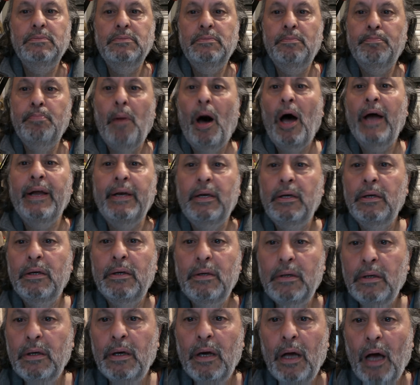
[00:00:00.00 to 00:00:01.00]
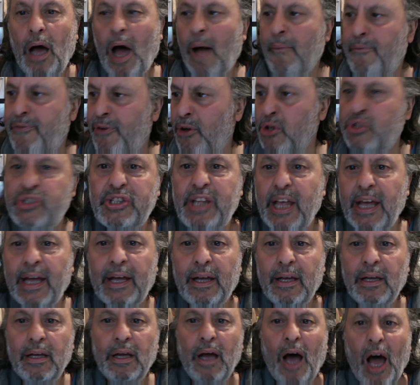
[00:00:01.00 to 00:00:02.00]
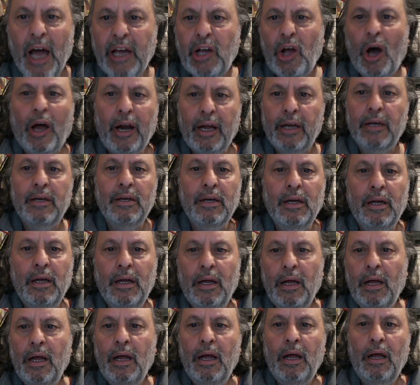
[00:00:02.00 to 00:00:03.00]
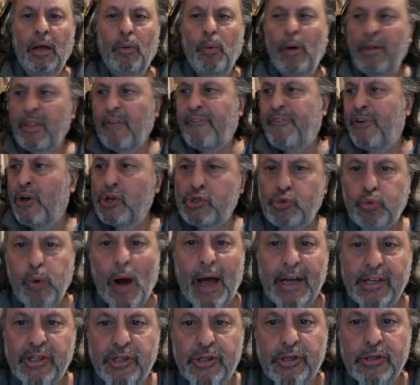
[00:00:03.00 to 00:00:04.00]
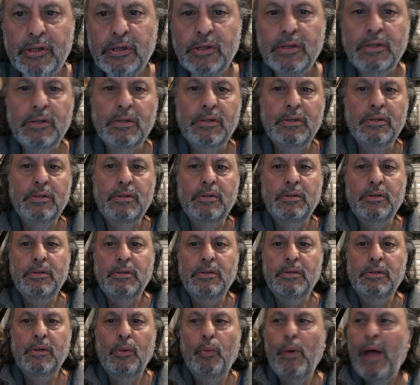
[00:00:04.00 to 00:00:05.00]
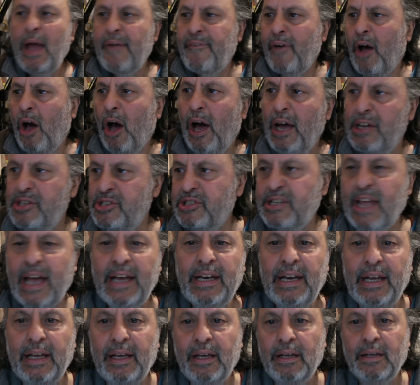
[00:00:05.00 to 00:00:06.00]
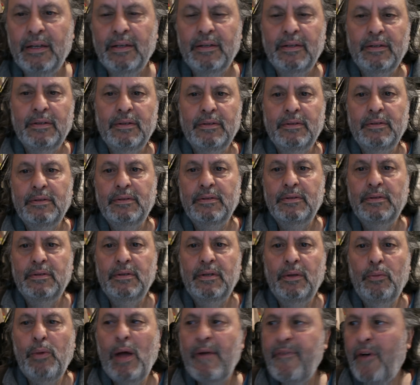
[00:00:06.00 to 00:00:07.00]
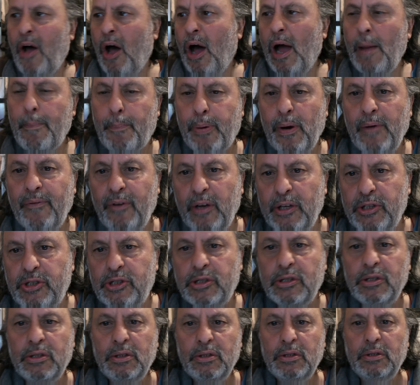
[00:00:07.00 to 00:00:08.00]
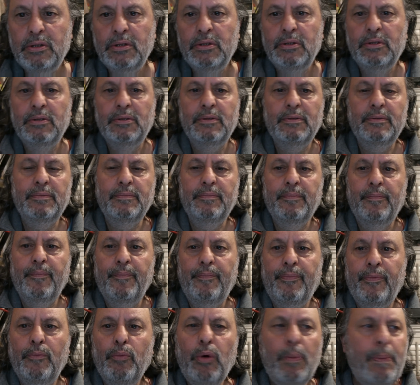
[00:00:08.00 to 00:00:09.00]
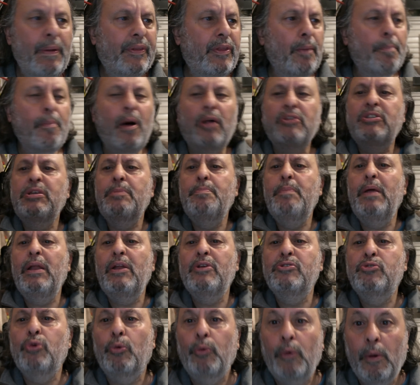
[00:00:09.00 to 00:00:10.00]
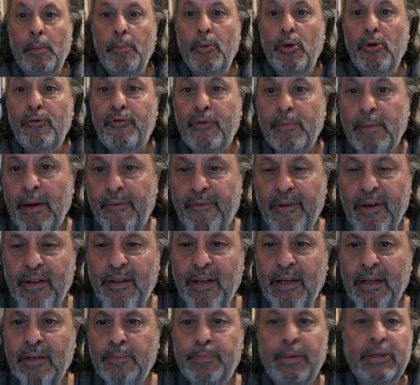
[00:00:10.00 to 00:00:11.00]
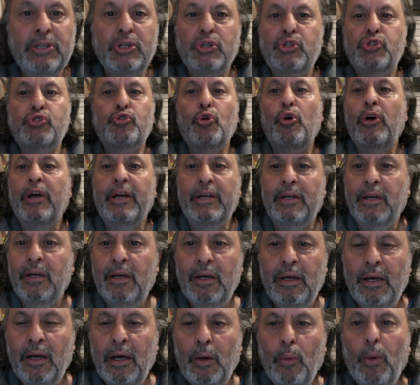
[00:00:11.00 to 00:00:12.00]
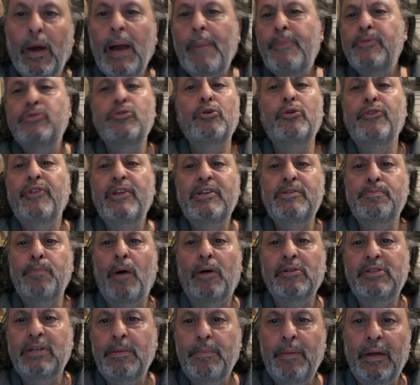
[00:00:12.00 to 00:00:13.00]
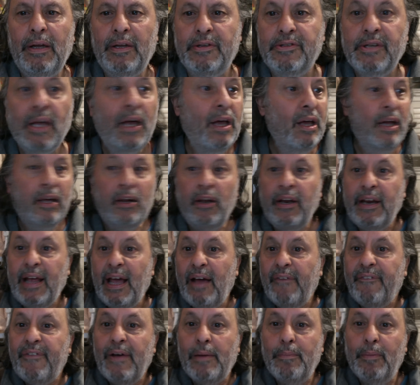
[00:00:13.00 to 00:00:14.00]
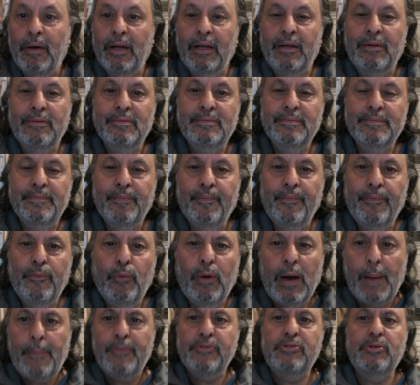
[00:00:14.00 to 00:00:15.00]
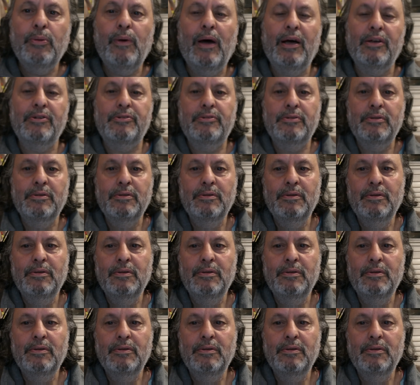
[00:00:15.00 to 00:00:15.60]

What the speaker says: Mine. I'm first there. I got it. We're the first race. We have a higher standing. We have a higher privilege. What about the multi-millions that were removed from everything, been destroyed? What happens to all these multi-millions? Including our family. What happens to us?